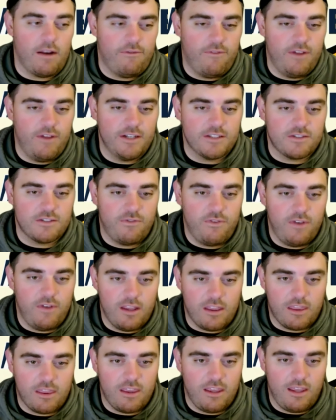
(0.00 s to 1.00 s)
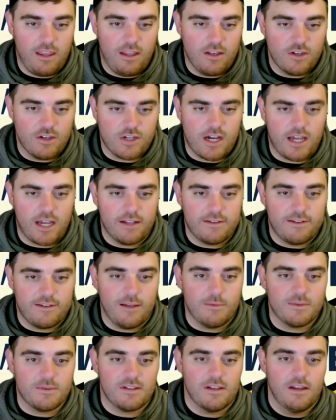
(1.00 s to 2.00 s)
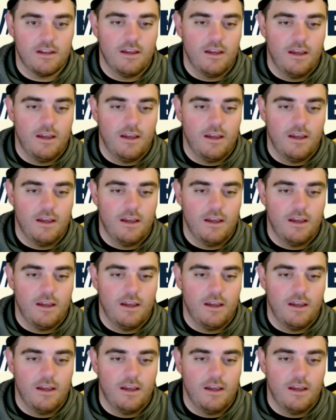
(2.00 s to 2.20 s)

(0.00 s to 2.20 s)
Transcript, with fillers: of finish fifth in shot attempts